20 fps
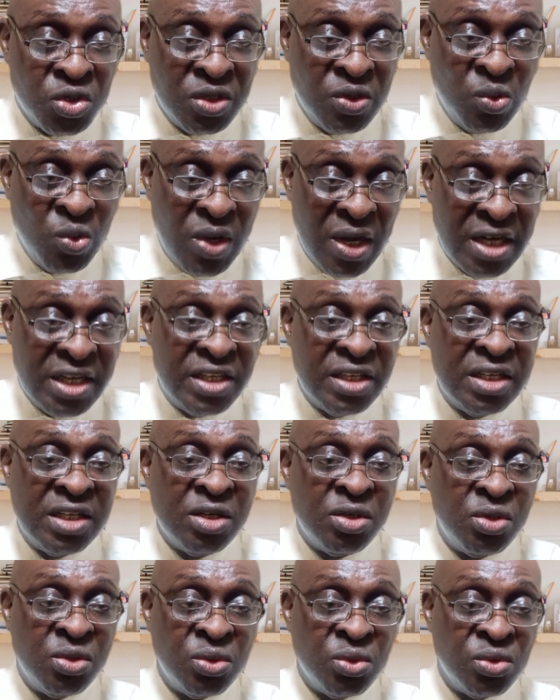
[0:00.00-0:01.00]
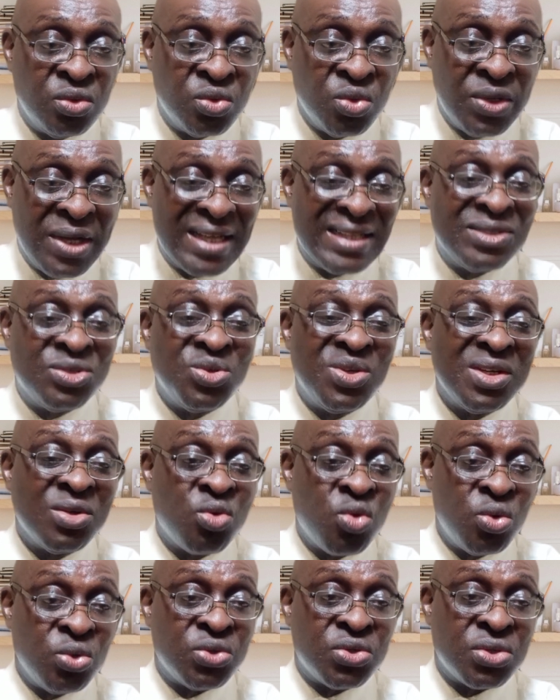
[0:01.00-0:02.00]
To get to the
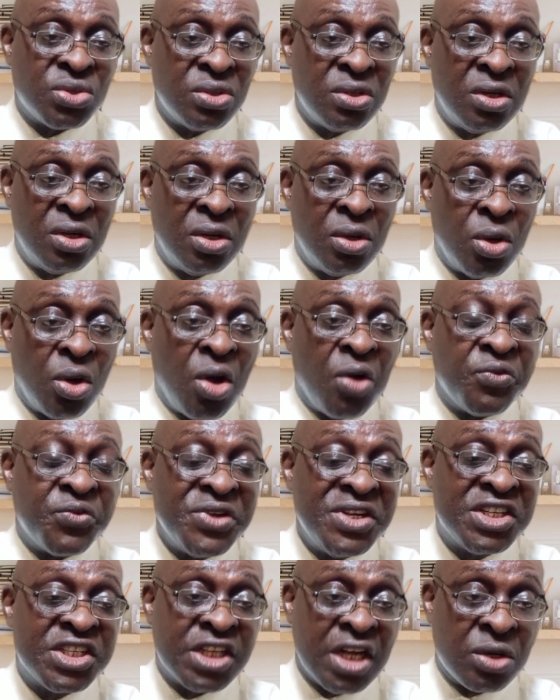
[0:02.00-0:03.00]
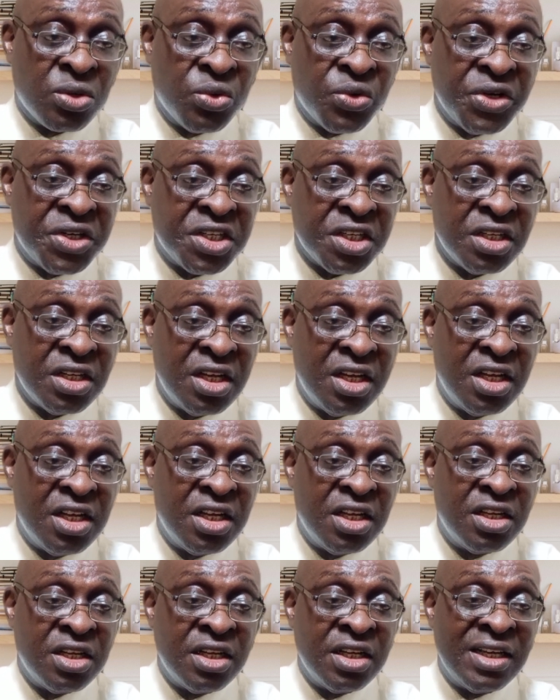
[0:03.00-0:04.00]
root of insecurity
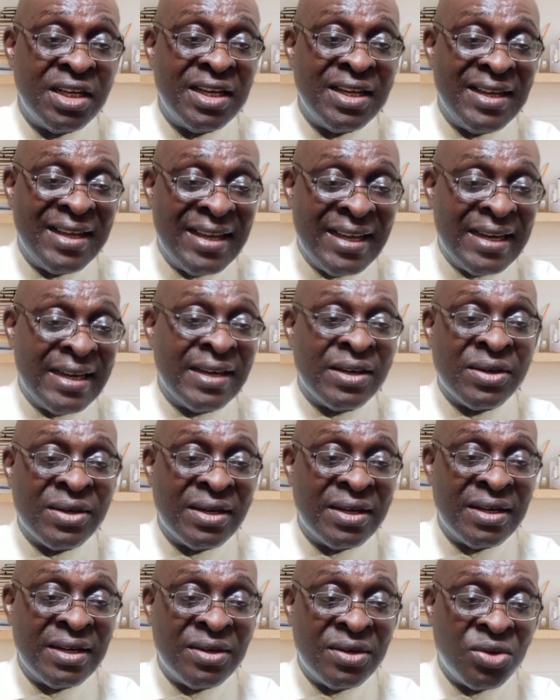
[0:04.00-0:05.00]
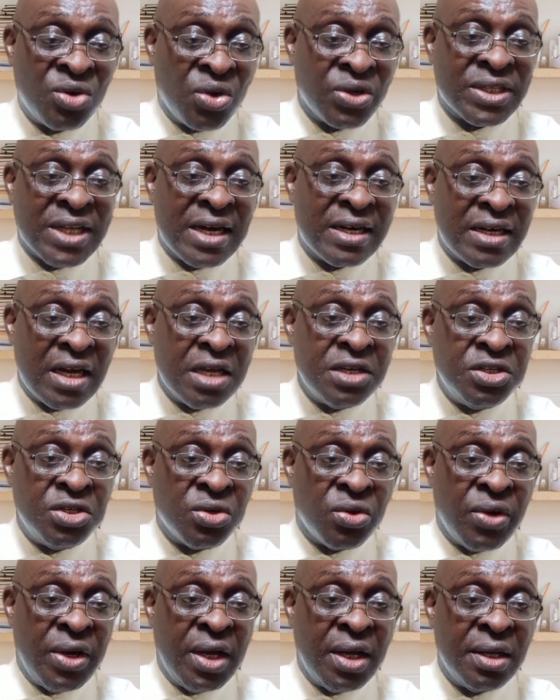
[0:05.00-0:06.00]
in northern
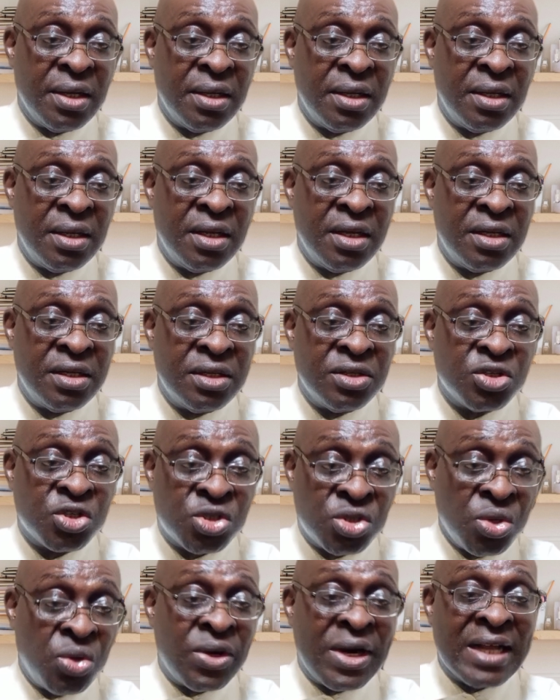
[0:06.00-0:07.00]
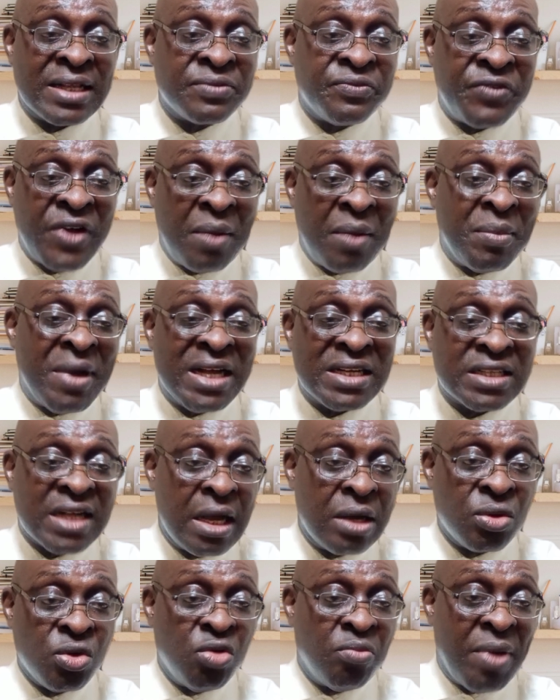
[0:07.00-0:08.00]
Nigeria, so that farmers
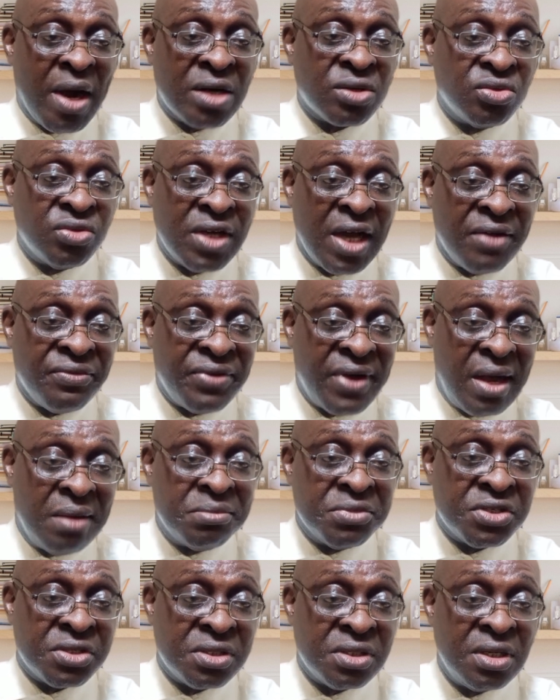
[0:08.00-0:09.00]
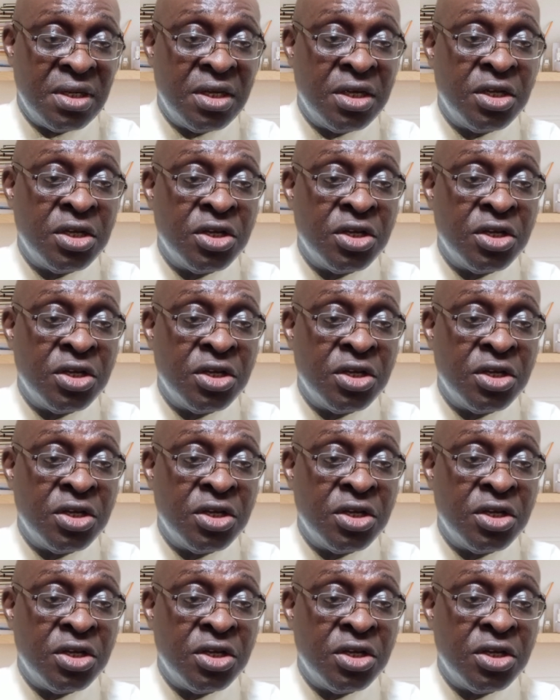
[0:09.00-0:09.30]
can go back to their farms,